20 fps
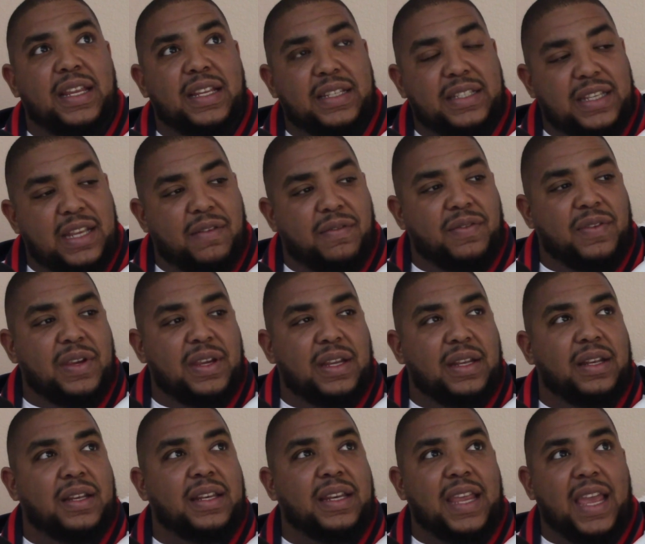and
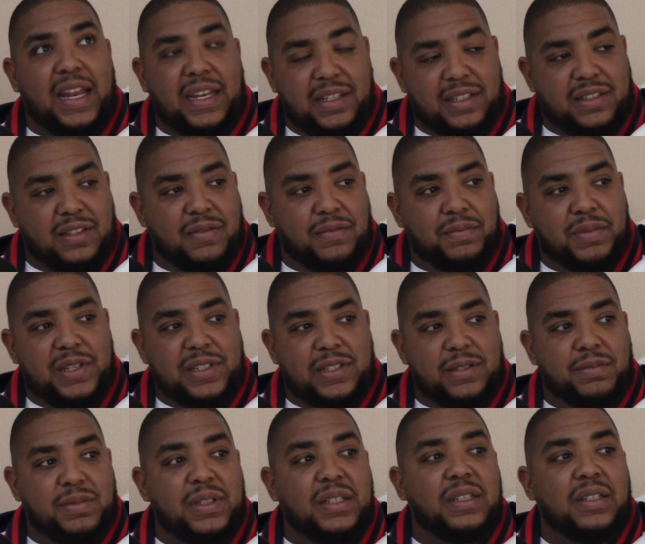7 gallons of
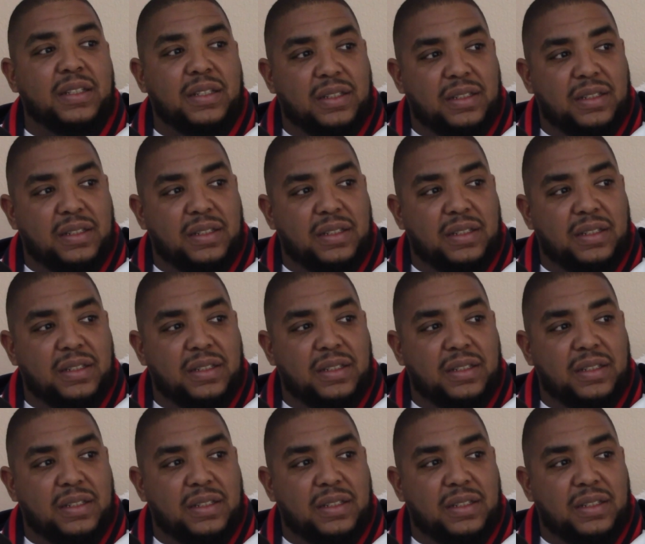PCP.